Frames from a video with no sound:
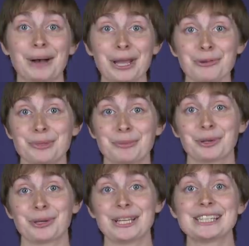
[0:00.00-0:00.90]

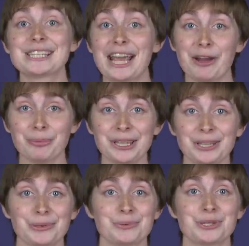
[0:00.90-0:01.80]
Biomimicry is now
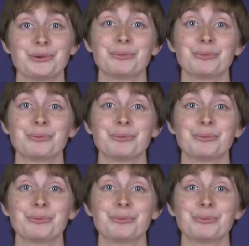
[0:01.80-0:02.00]
being used to